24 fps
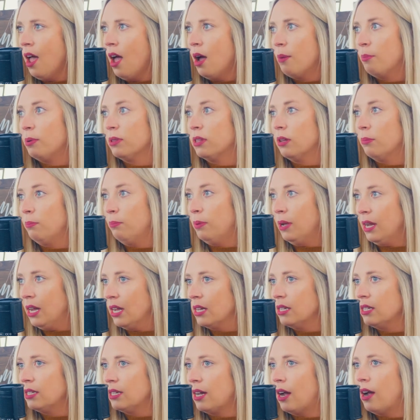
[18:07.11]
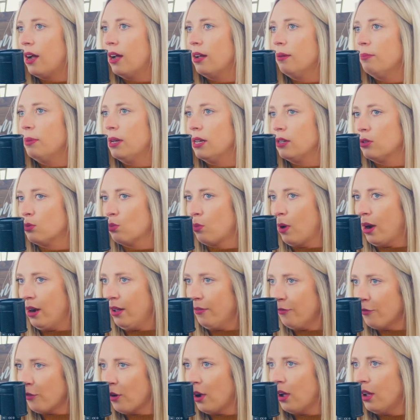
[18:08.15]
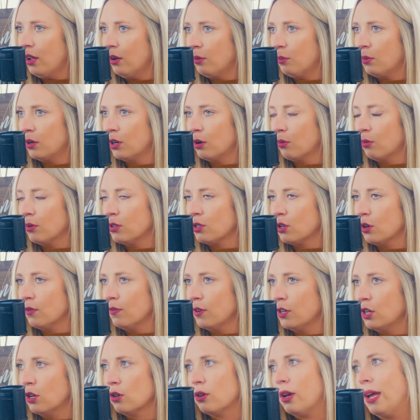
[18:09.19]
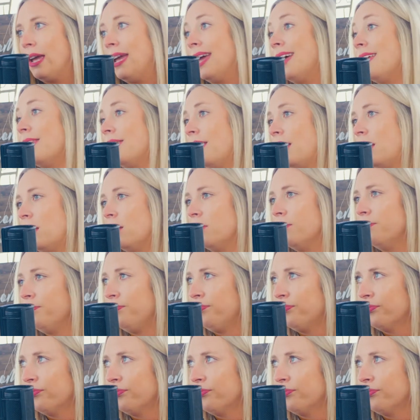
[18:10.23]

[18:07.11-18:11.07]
Right. But the biggest time is right up front when you're reserving your date and then